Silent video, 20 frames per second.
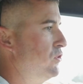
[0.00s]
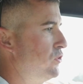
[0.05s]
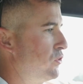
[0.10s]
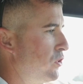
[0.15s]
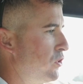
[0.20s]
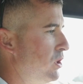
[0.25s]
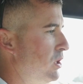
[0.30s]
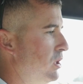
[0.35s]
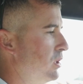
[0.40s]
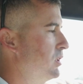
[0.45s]

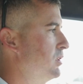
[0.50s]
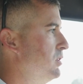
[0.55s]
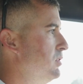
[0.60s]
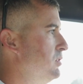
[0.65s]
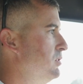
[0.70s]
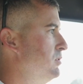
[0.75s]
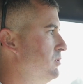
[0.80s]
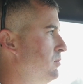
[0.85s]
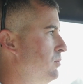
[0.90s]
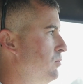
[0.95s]
truck?
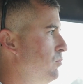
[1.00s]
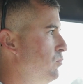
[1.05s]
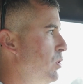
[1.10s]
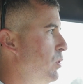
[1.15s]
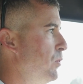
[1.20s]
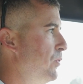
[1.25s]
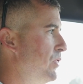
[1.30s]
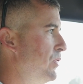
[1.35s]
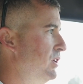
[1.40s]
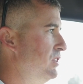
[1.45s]
Well,
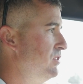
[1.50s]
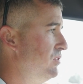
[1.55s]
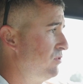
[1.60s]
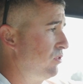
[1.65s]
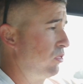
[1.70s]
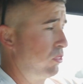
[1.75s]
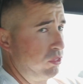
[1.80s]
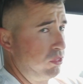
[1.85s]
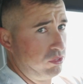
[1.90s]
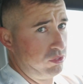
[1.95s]
with these
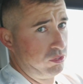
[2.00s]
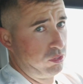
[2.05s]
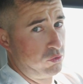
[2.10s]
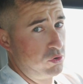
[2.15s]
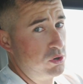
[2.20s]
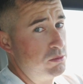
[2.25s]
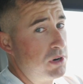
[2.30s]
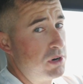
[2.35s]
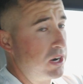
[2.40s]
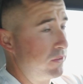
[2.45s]

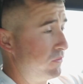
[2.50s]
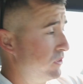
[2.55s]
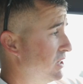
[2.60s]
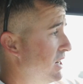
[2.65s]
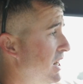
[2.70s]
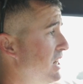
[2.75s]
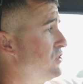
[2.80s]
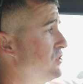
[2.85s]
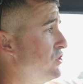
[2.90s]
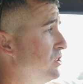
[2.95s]
3
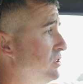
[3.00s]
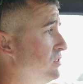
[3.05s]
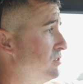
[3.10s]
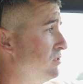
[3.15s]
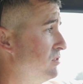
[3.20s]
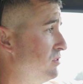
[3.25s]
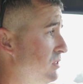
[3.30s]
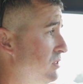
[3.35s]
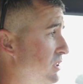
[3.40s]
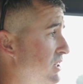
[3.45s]

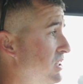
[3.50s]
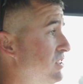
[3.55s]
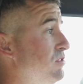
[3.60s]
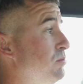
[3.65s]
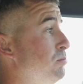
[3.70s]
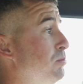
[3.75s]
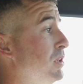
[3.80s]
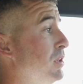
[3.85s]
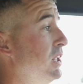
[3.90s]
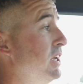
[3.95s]
modifications, it's
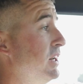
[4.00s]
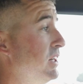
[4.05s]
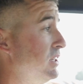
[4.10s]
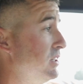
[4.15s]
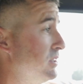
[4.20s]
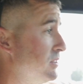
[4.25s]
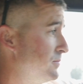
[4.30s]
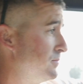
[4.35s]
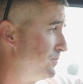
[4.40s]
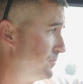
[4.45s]

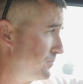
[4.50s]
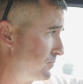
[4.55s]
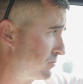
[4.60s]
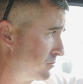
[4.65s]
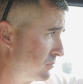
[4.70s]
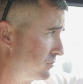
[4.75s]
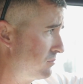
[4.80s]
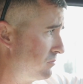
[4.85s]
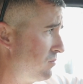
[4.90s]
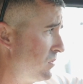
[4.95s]
plenty.
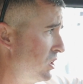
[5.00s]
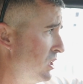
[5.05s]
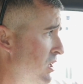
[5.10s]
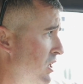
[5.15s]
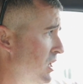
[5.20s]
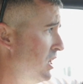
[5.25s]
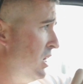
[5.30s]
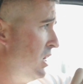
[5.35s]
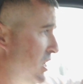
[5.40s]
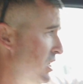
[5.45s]

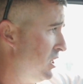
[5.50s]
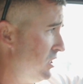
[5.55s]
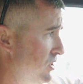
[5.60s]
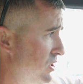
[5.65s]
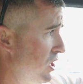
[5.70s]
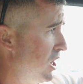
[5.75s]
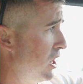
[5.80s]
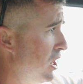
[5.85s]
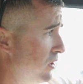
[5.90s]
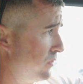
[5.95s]

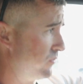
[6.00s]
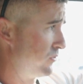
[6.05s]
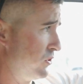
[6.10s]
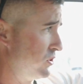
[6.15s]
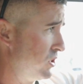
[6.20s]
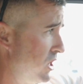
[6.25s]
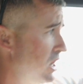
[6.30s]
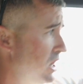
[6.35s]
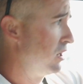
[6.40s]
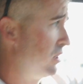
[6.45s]
Dollar for
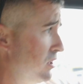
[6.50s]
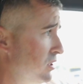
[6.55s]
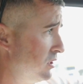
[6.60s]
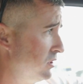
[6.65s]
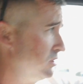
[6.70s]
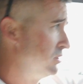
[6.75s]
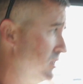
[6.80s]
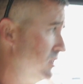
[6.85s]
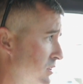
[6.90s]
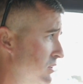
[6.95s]

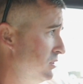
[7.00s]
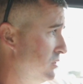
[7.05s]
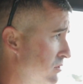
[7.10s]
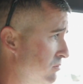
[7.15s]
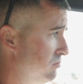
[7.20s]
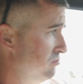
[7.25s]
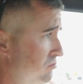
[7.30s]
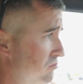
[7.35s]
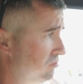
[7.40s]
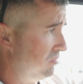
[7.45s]
dollar,
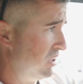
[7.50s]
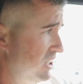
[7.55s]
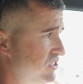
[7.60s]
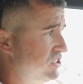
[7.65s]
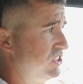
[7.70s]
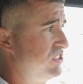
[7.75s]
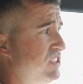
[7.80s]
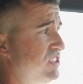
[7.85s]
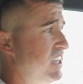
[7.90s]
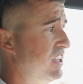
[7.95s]
let's
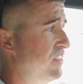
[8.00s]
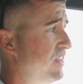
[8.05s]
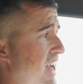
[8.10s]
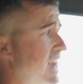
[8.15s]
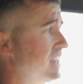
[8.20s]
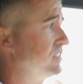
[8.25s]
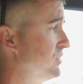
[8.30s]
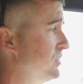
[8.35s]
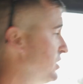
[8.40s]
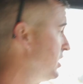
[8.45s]
just say
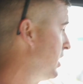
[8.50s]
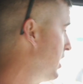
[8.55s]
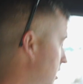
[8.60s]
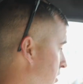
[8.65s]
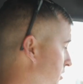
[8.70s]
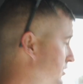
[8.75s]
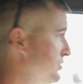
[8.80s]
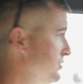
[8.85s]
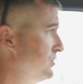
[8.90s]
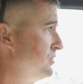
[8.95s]

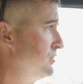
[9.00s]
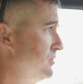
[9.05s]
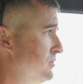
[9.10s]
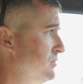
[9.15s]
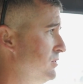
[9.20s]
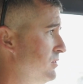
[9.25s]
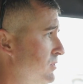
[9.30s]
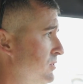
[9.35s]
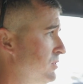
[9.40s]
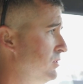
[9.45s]

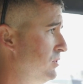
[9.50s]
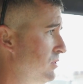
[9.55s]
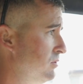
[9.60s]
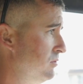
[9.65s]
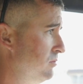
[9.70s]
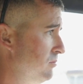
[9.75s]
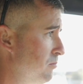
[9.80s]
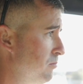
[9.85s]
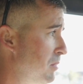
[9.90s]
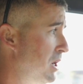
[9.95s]

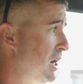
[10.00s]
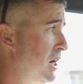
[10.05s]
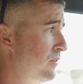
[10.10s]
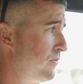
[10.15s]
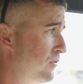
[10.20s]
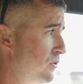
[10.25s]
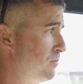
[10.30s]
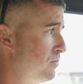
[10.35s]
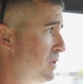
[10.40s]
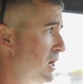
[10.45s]
$1,000. Mod
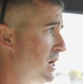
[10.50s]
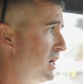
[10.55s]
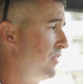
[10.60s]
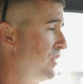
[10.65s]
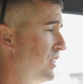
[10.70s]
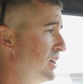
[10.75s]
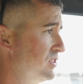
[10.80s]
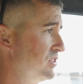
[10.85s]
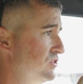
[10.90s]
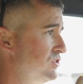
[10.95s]
for
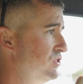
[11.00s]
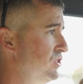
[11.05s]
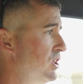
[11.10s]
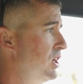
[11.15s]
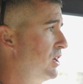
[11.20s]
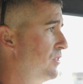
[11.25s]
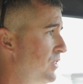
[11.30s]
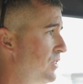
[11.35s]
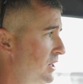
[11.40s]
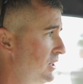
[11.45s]
mod, there's
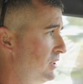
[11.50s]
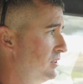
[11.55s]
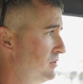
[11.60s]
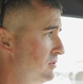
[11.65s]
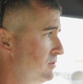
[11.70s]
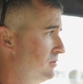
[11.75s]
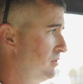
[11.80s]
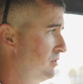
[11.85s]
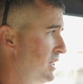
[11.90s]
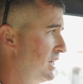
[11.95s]
nothing
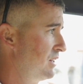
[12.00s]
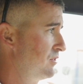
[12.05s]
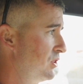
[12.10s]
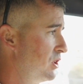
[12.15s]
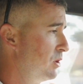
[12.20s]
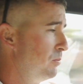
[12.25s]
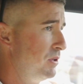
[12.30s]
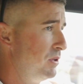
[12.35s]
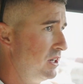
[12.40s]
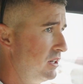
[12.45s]
that's
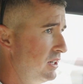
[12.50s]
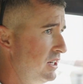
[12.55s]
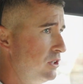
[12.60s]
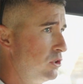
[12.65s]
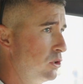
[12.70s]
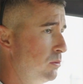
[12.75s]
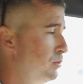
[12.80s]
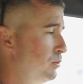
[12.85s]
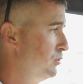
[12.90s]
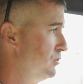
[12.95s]
gonna be an
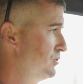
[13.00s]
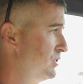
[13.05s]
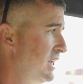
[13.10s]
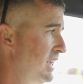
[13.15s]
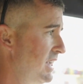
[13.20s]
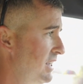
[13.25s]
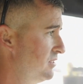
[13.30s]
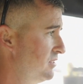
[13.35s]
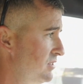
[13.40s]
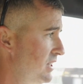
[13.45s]
Ecoboost,
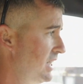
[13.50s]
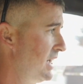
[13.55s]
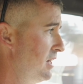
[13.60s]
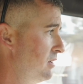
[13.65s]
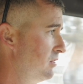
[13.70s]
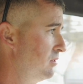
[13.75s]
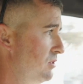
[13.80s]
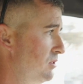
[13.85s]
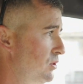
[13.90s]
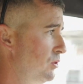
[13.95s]
hands
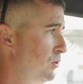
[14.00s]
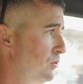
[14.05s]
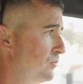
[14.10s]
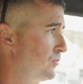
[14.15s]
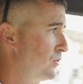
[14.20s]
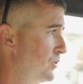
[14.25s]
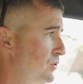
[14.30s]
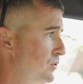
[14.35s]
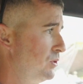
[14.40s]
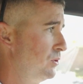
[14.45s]
down. Tune
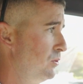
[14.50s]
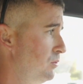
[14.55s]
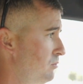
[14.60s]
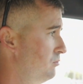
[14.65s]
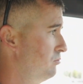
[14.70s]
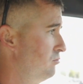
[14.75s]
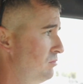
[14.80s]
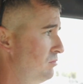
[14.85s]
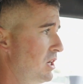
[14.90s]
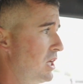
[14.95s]
for
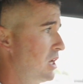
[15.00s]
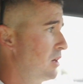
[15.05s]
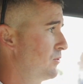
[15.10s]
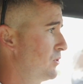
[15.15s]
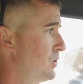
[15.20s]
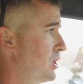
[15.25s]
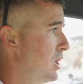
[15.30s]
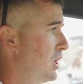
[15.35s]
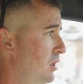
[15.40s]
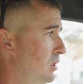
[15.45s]
tune, dollar
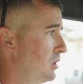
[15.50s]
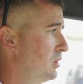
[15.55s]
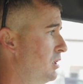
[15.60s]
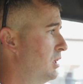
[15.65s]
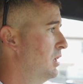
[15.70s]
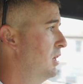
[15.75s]
for dollar.